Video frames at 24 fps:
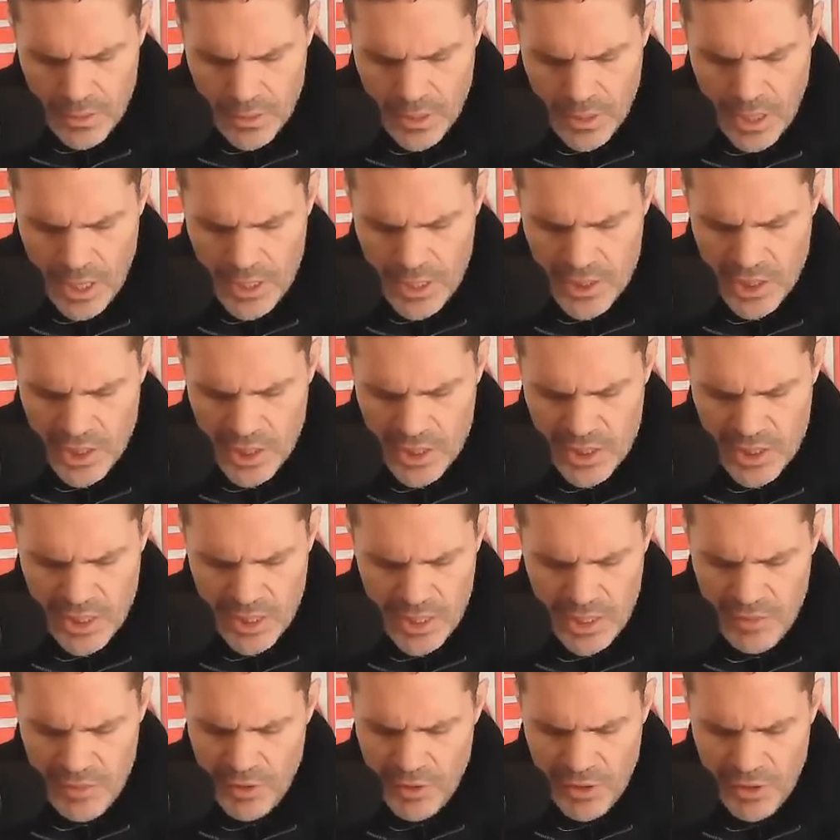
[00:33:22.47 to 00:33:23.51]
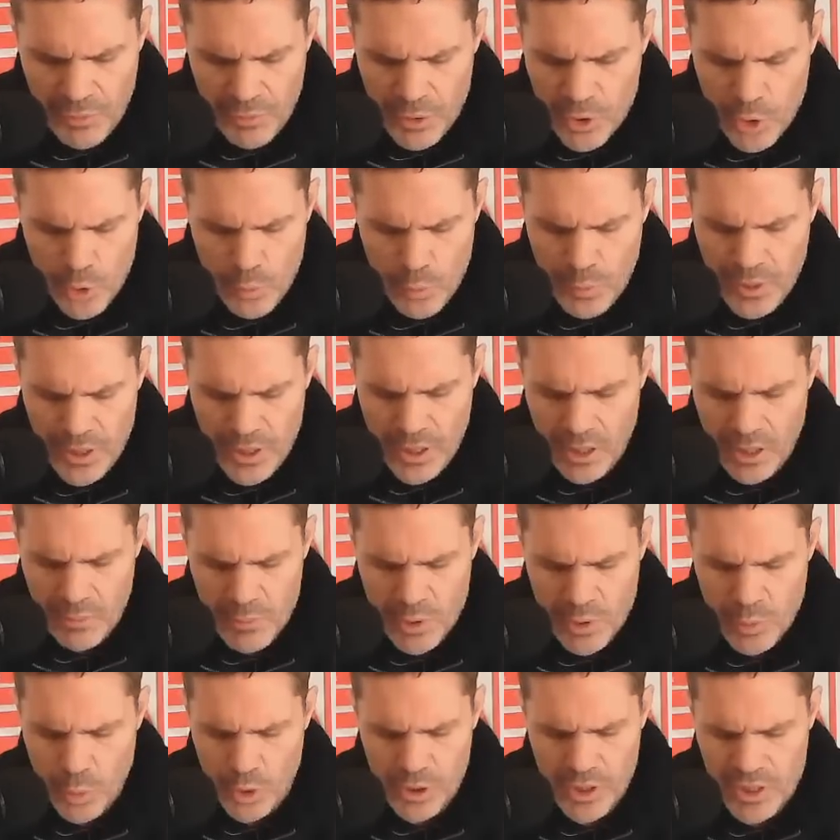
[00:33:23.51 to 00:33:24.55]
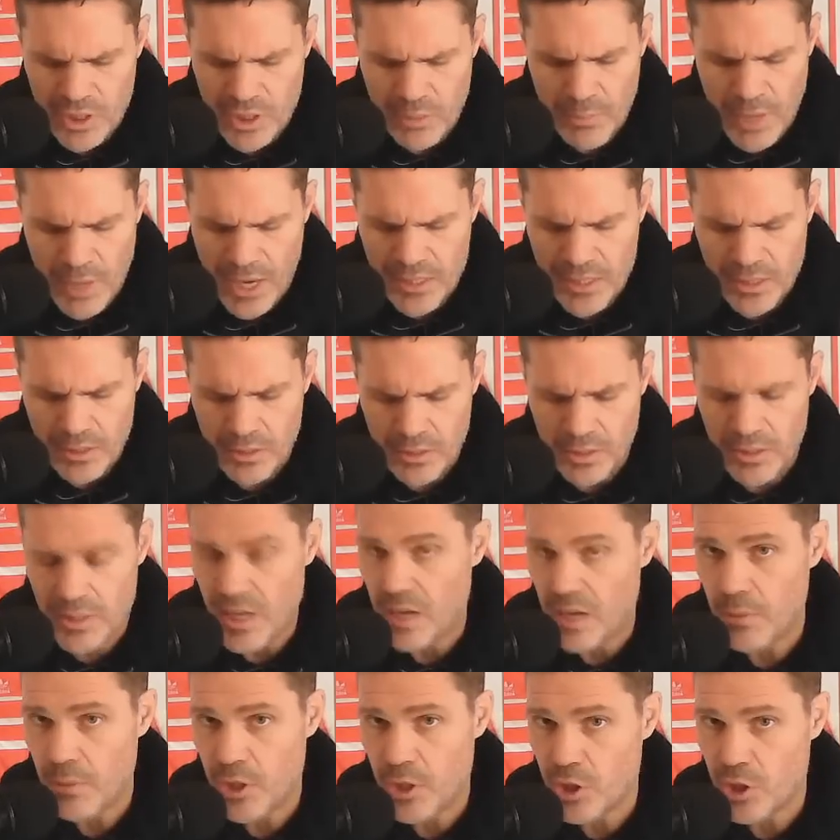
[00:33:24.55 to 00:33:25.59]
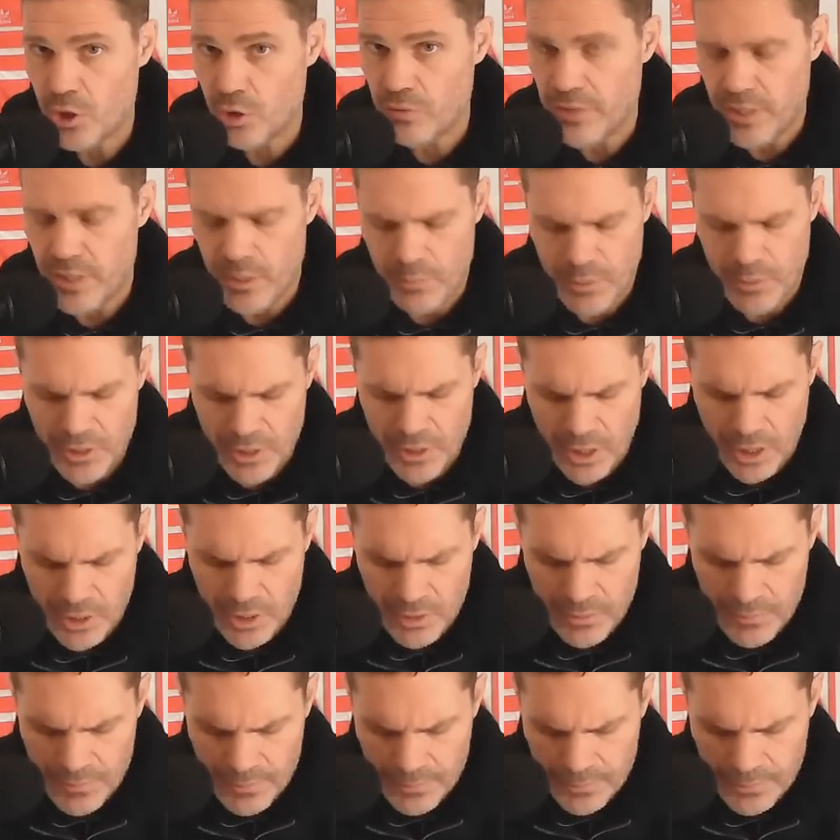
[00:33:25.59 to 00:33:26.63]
Kaiser has said, even if we do beat Hibs, what does it matter? The damage has already been done.